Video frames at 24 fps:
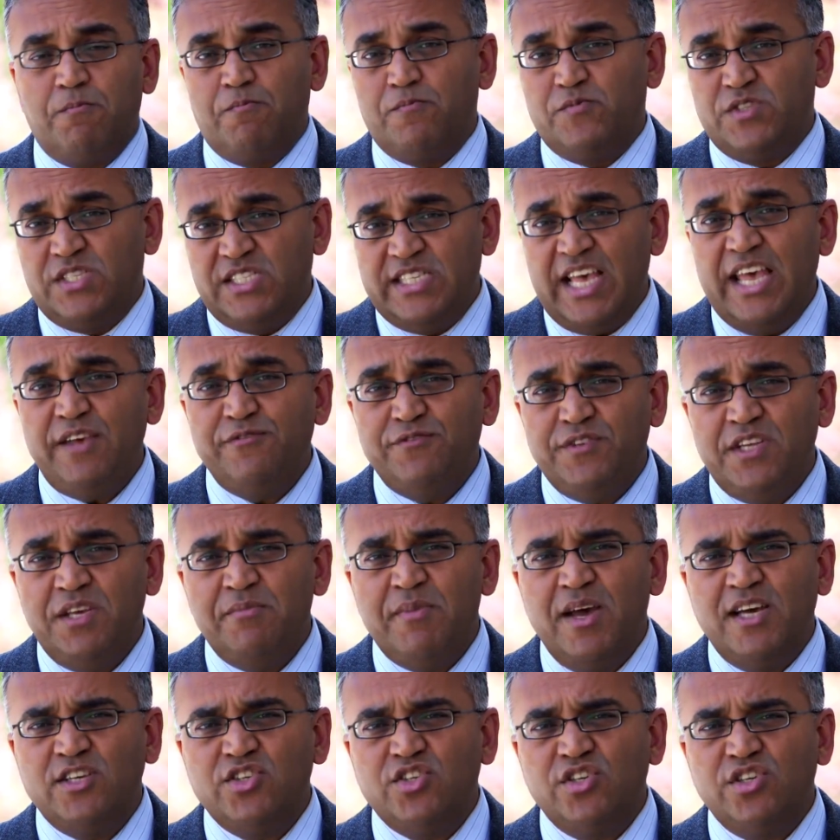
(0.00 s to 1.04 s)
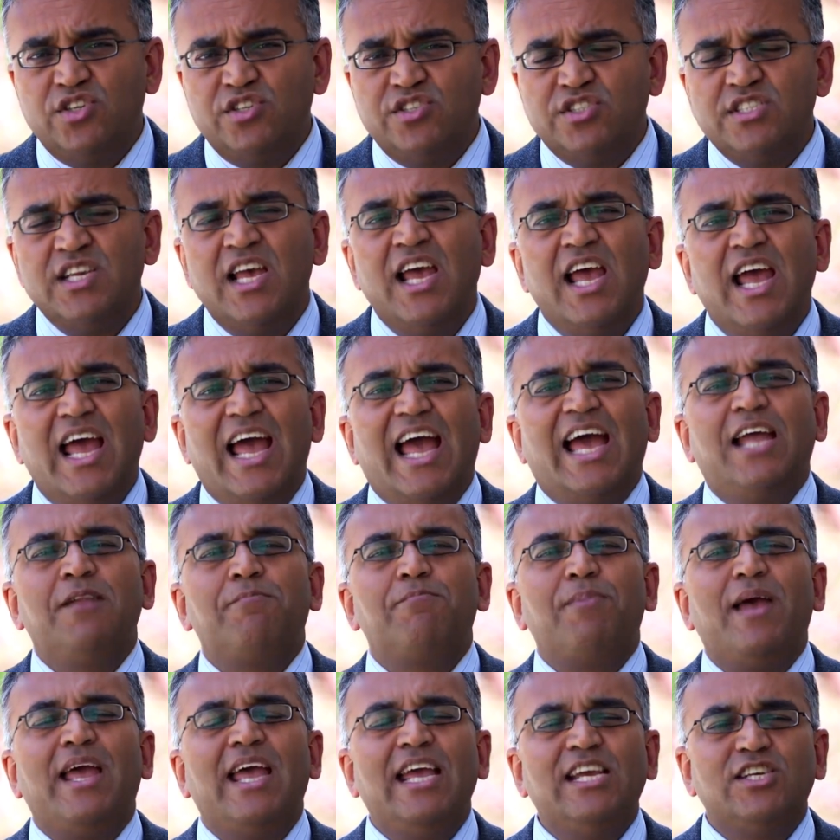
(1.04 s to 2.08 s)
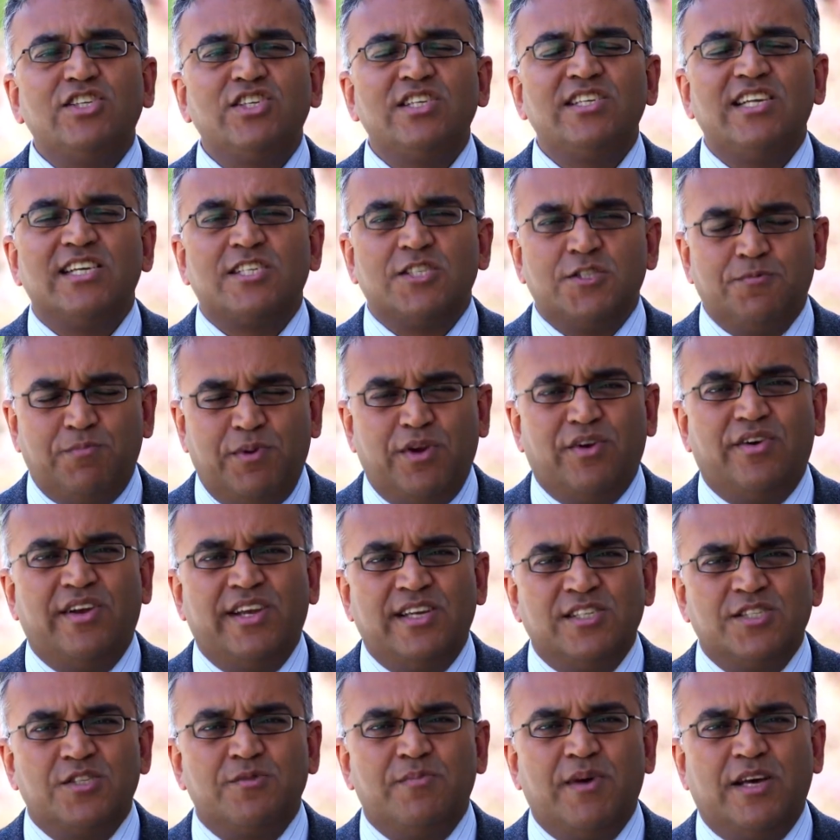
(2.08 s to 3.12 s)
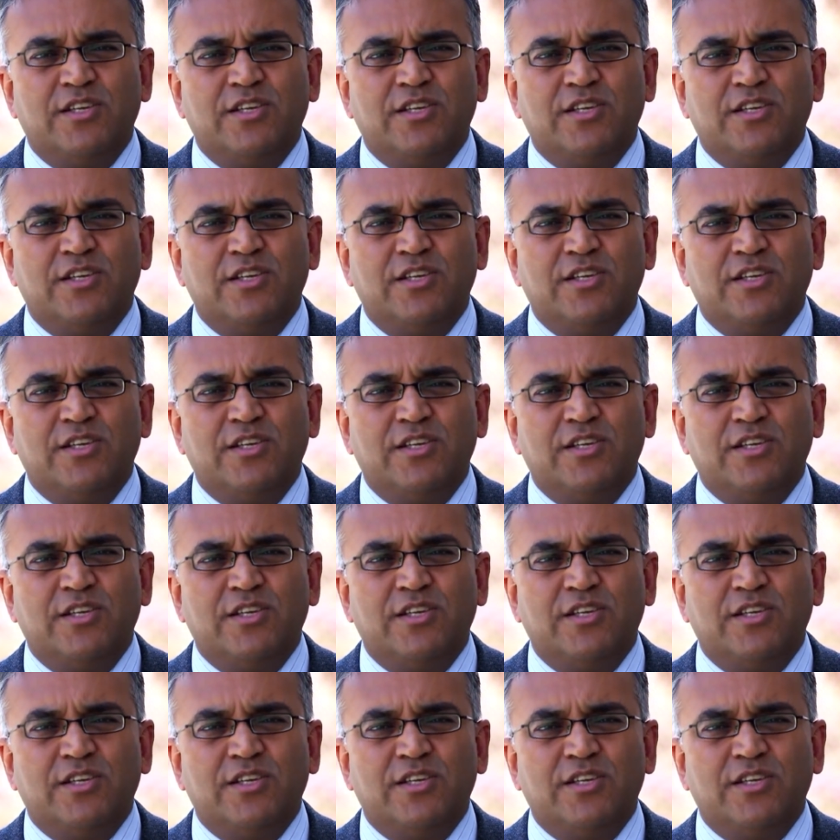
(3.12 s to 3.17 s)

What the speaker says: safety measures and patient experience